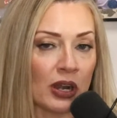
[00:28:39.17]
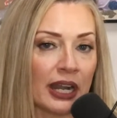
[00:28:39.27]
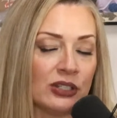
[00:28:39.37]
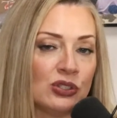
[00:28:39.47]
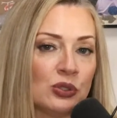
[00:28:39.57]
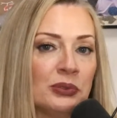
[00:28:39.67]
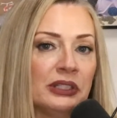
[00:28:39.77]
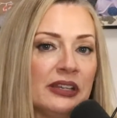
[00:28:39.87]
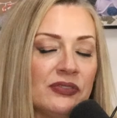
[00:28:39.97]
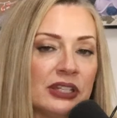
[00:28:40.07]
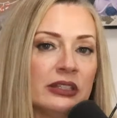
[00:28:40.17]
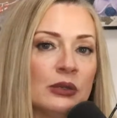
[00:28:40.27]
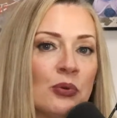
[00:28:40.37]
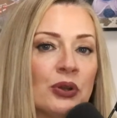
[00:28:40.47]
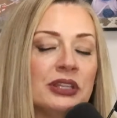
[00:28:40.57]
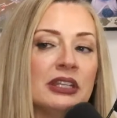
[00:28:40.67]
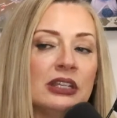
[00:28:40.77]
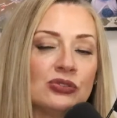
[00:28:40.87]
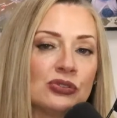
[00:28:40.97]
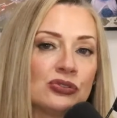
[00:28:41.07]
and I do believe that at the point that
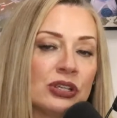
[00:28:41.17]
interest